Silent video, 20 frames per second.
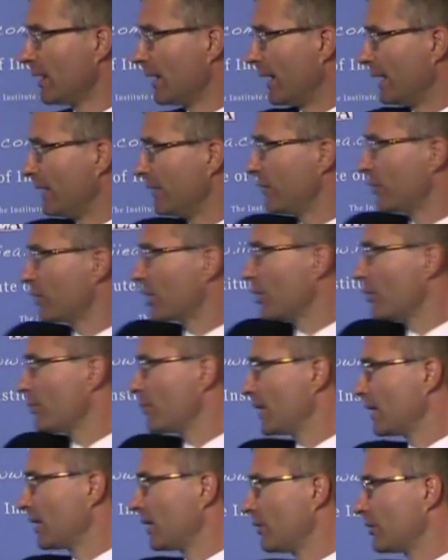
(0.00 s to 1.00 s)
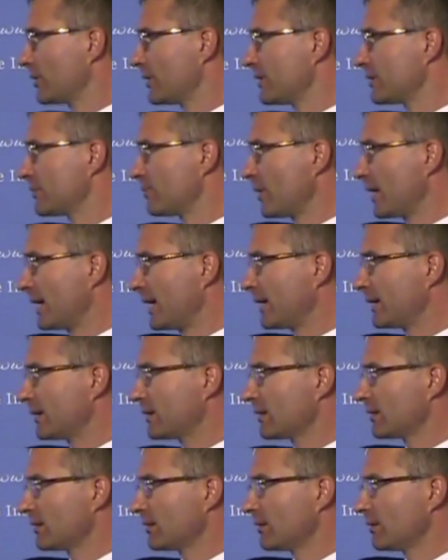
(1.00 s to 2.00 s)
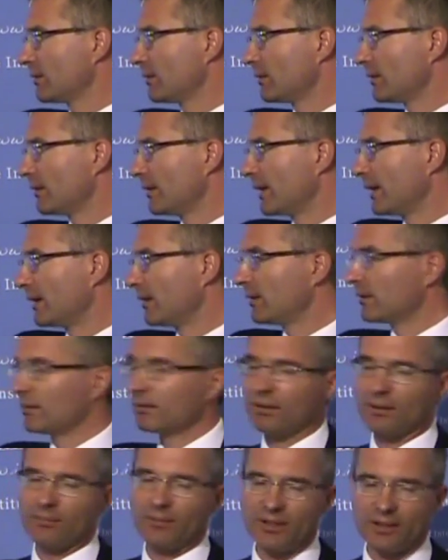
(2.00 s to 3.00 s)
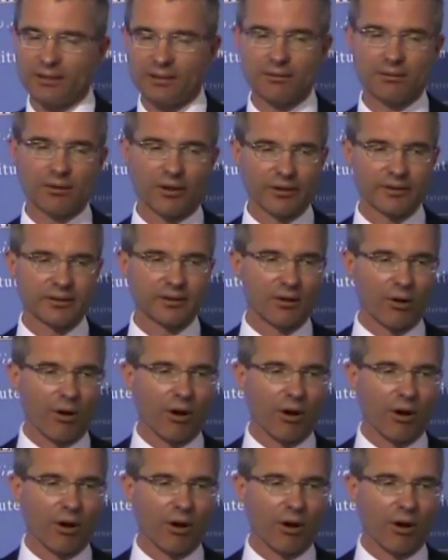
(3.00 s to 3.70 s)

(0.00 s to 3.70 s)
And if you go below this band, then, I mean, not an